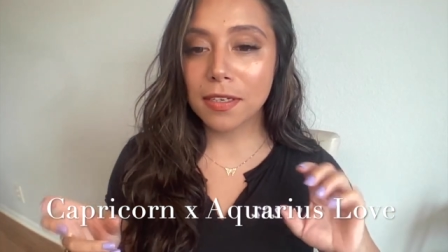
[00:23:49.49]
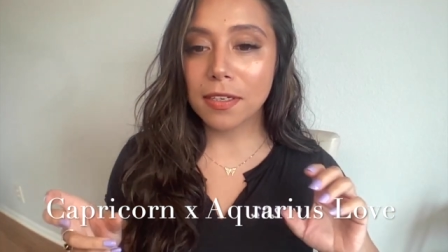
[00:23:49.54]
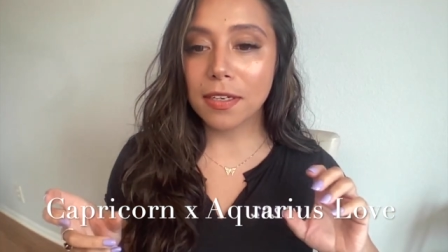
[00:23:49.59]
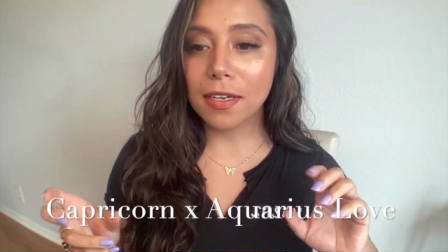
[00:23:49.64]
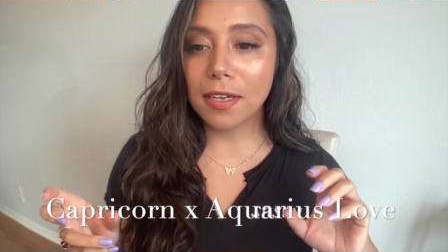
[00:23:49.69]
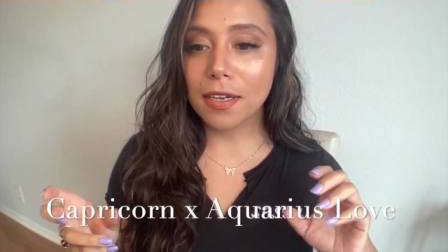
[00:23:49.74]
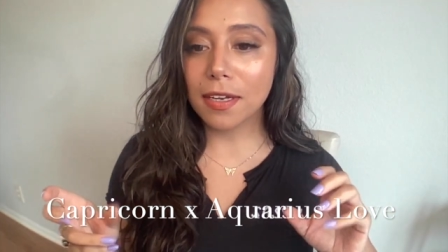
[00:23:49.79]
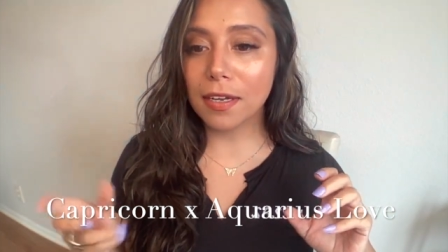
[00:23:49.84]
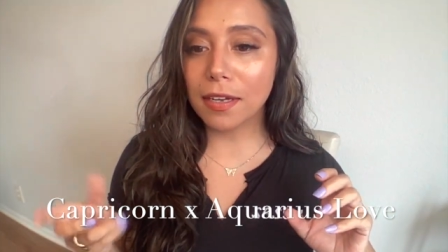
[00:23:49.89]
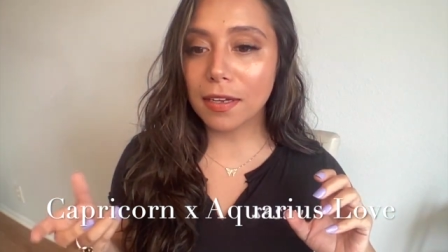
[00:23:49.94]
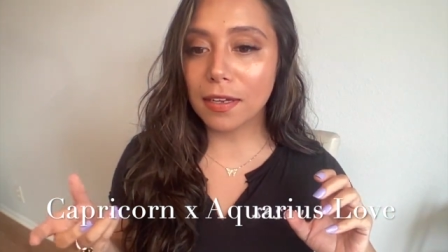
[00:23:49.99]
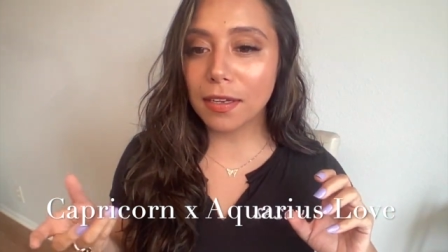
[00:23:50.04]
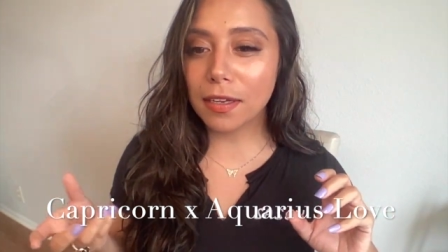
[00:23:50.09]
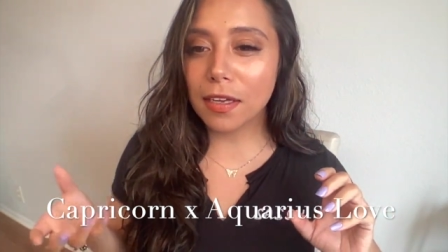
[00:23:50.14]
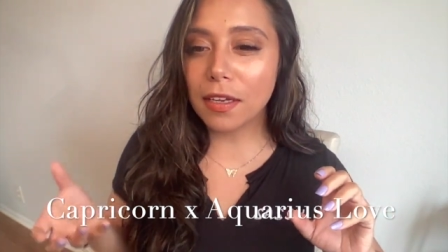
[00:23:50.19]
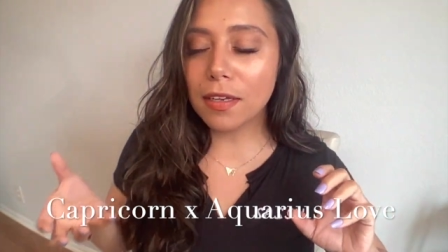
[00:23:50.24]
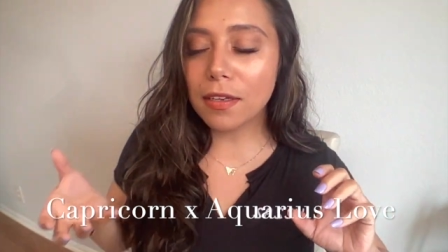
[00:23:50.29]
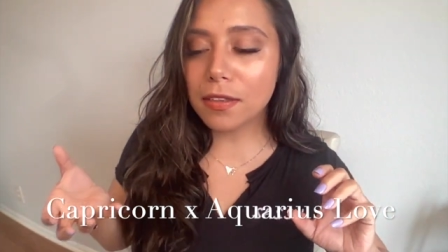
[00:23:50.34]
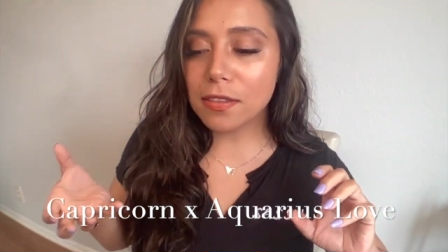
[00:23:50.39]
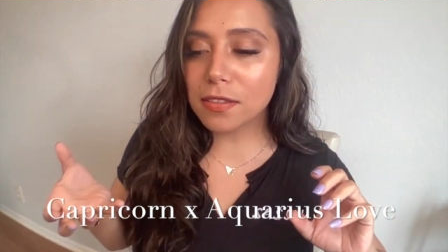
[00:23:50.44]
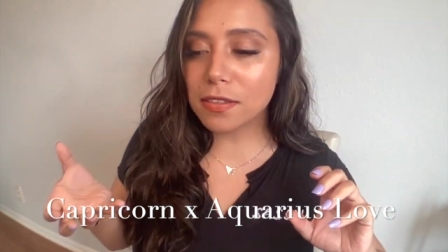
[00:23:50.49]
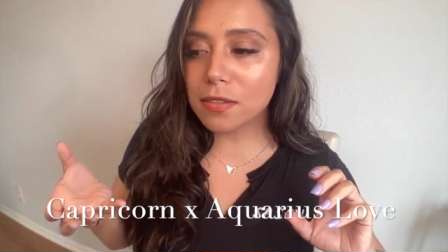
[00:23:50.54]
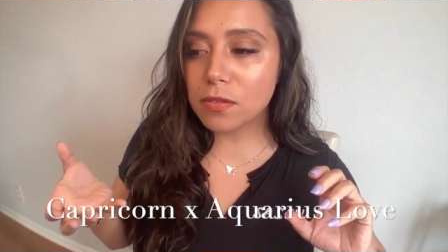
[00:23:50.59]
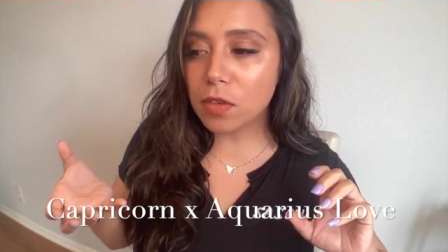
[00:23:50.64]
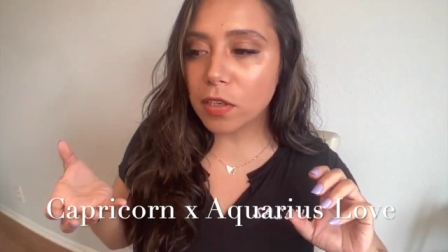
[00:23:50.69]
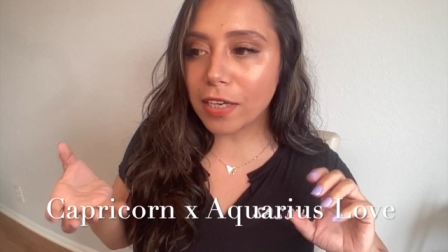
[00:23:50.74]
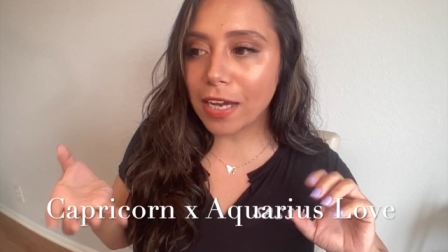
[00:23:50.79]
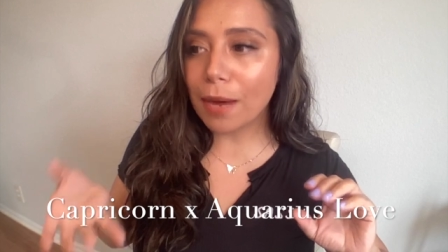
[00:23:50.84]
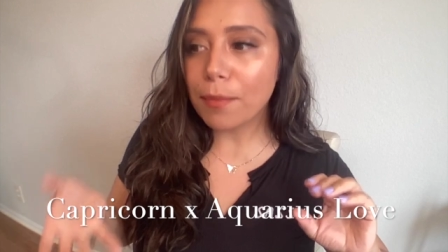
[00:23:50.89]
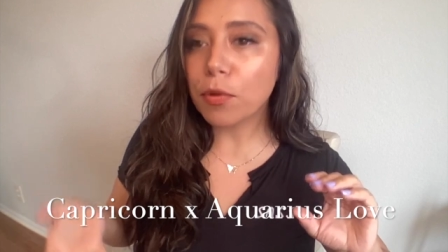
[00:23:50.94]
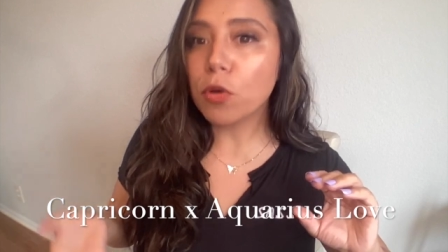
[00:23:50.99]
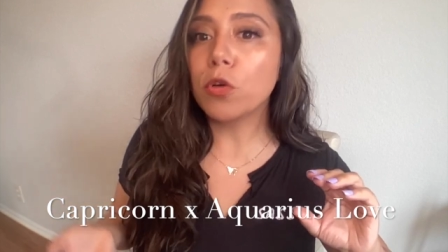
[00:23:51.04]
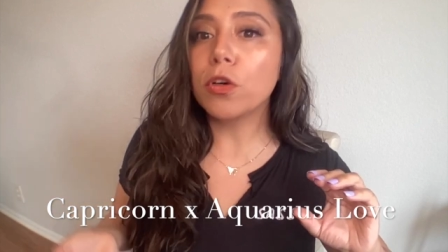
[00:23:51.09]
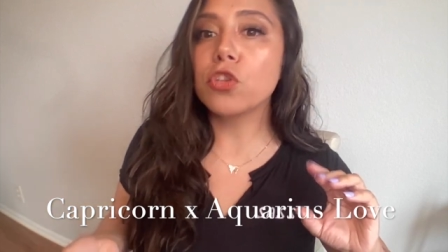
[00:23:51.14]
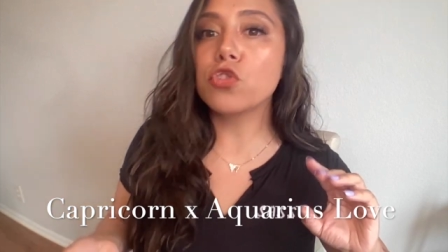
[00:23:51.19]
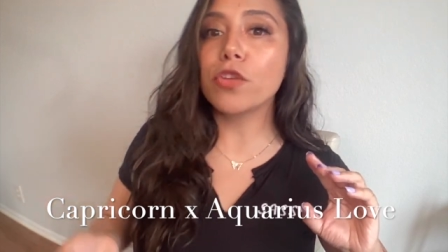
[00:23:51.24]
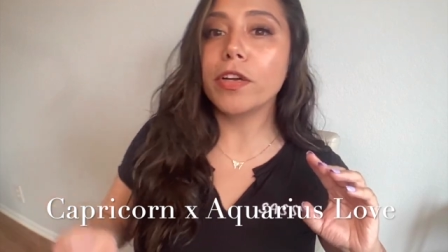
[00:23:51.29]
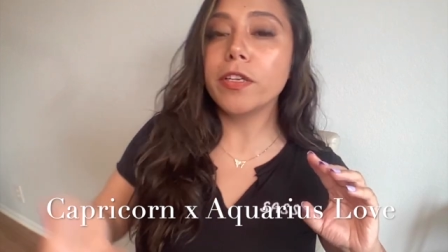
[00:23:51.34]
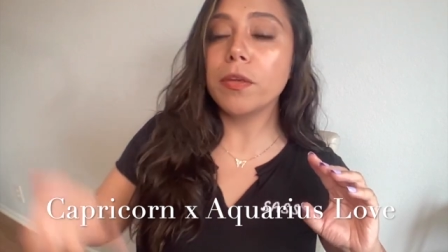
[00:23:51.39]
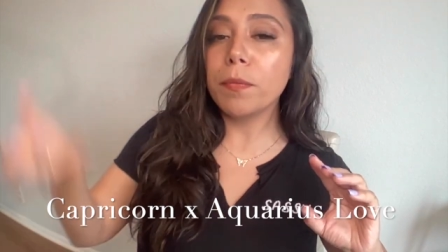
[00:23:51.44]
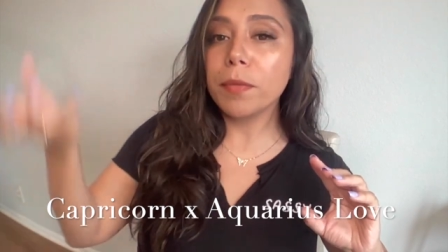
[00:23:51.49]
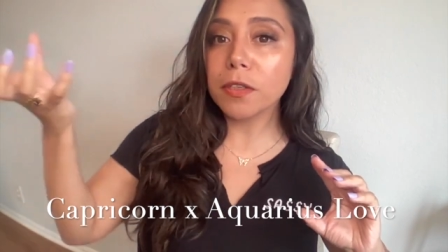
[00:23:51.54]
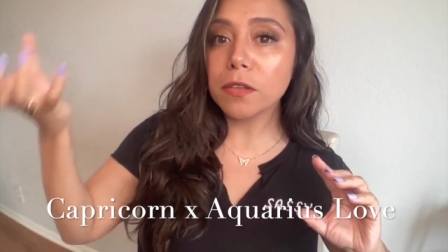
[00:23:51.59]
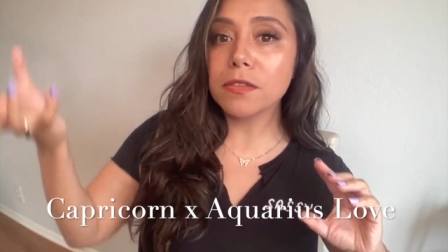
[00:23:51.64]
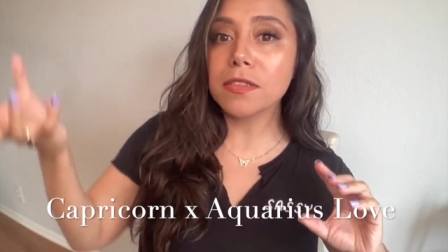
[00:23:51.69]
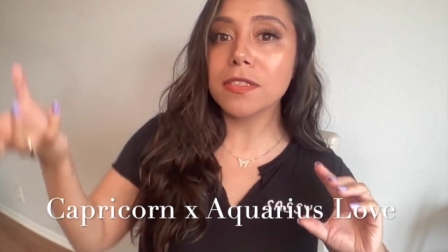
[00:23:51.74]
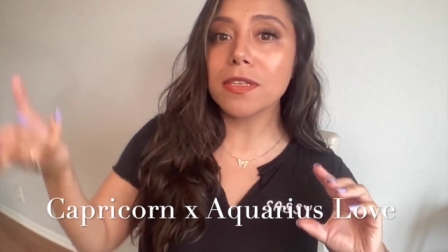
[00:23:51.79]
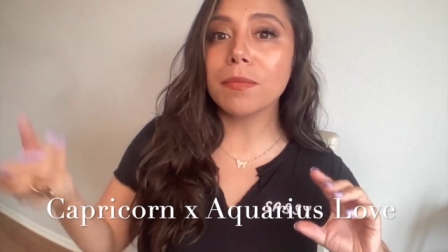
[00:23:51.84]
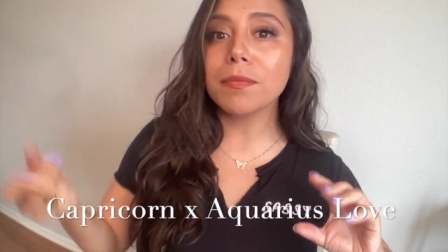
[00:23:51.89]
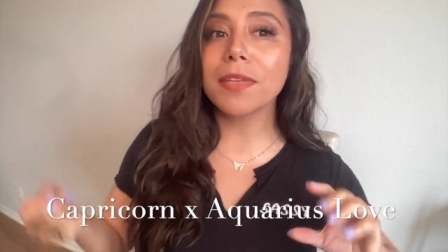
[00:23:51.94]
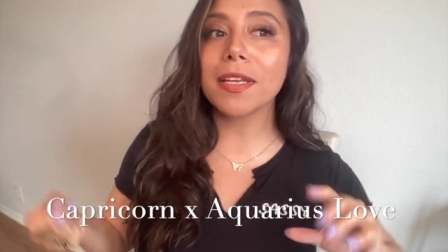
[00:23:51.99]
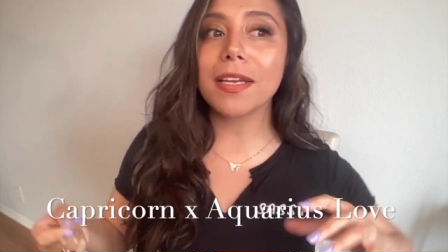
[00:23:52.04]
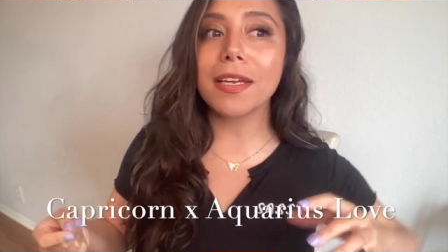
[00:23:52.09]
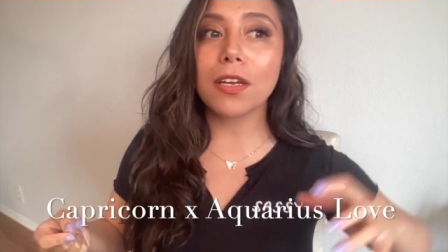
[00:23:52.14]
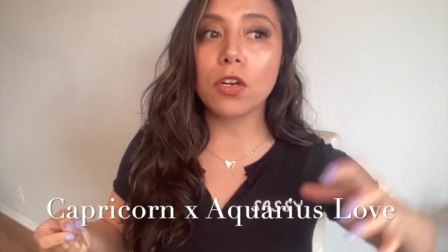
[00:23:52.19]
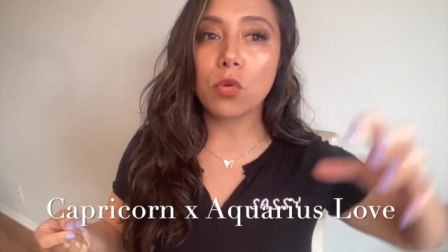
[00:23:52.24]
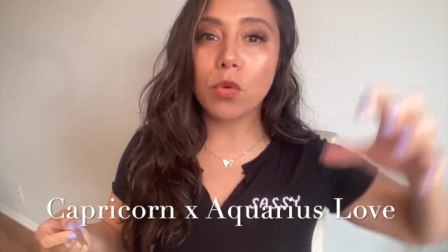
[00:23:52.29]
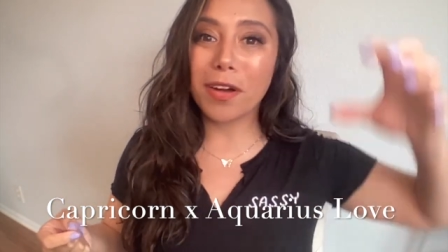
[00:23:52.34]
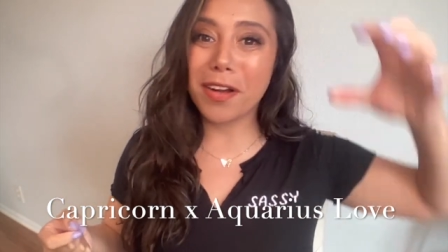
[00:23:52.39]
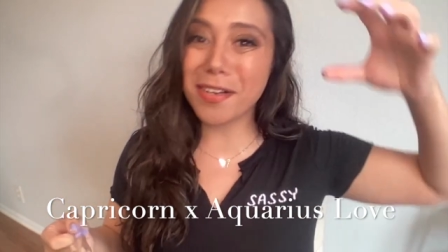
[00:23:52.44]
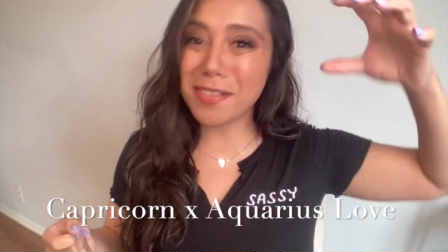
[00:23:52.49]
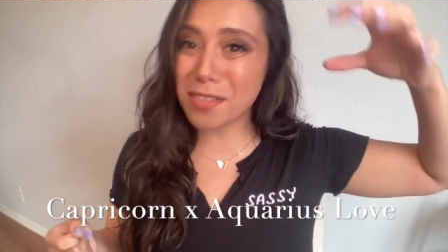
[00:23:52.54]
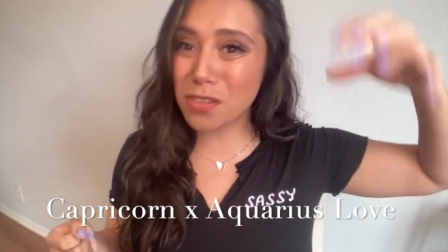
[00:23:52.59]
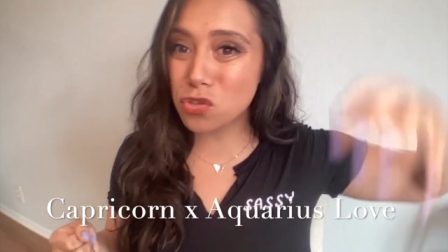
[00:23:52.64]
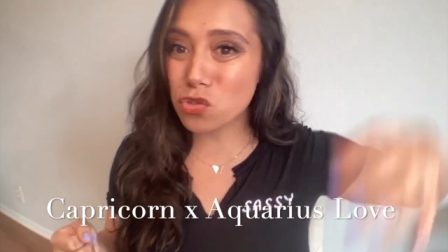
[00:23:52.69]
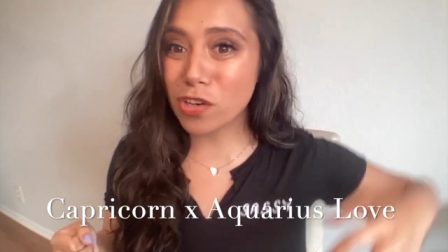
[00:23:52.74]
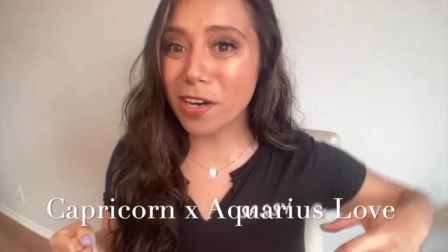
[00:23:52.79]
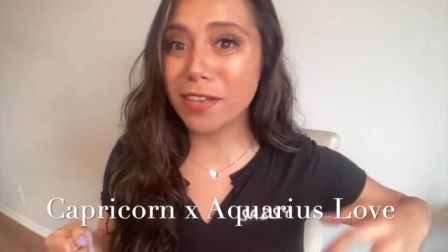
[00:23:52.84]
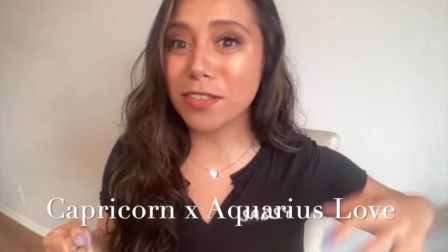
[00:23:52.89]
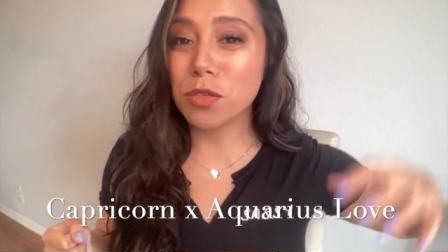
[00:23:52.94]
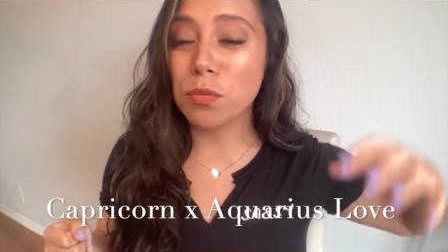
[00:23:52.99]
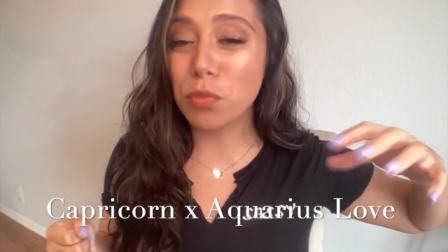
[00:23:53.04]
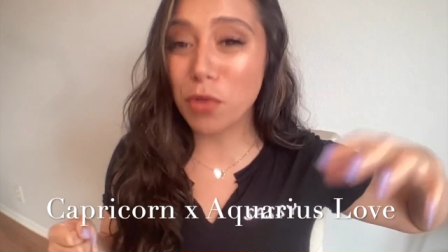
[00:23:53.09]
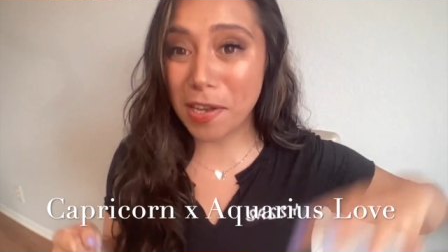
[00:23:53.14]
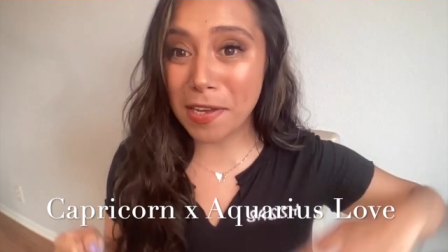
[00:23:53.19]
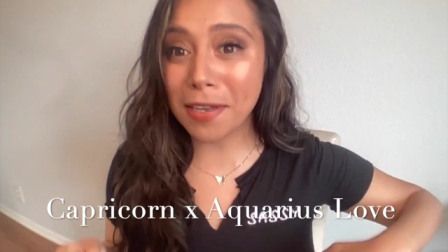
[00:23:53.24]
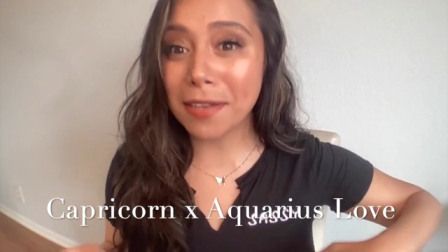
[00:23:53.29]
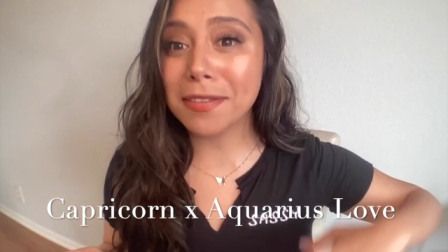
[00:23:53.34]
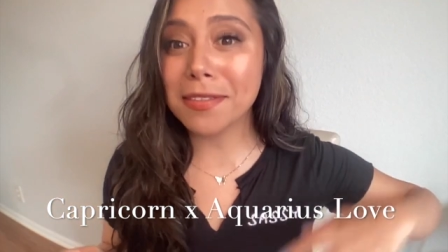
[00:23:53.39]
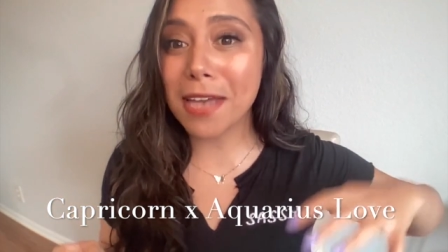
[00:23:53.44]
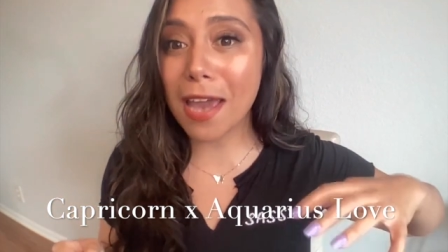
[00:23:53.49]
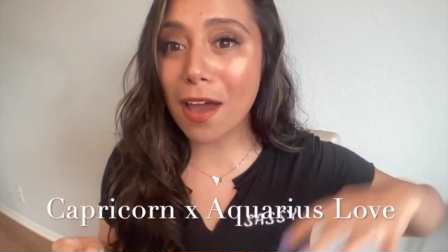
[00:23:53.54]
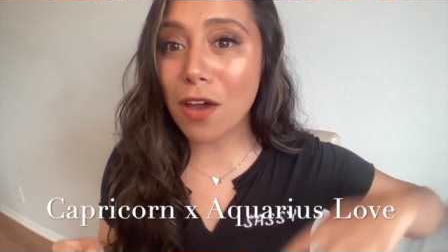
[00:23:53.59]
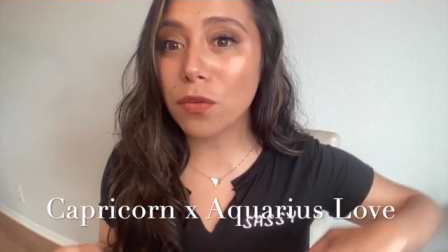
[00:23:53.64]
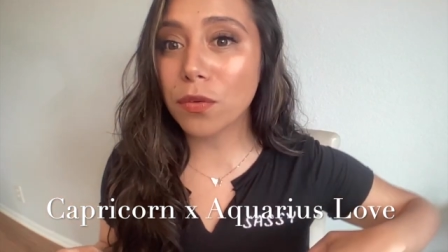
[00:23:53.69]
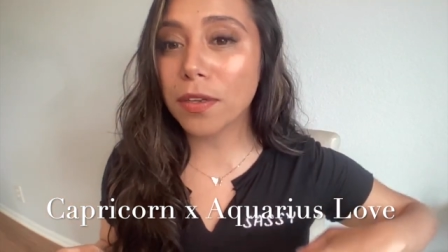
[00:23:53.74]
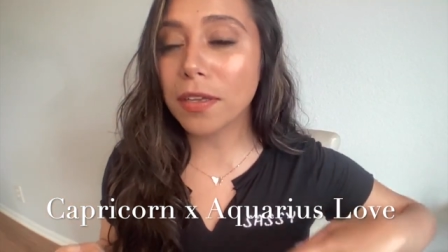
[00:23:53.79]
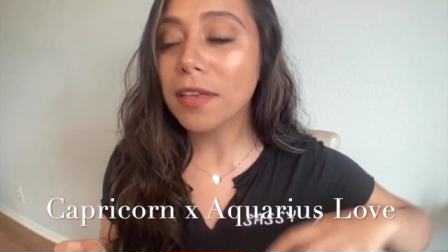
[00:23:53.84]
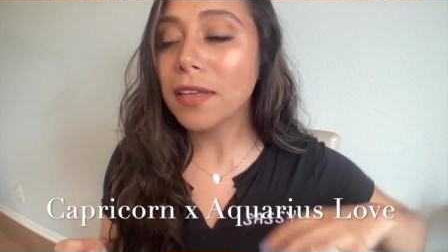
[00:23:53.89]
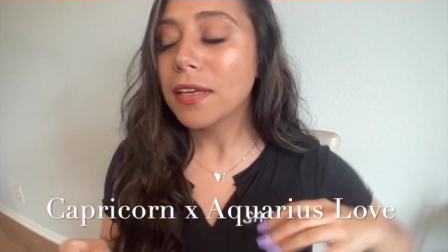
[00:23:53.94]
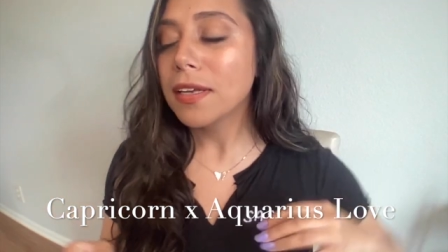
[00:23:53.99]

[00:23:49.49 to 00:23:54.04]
Uh, Capricorn is trying to build something and Aquarius is trying to break it down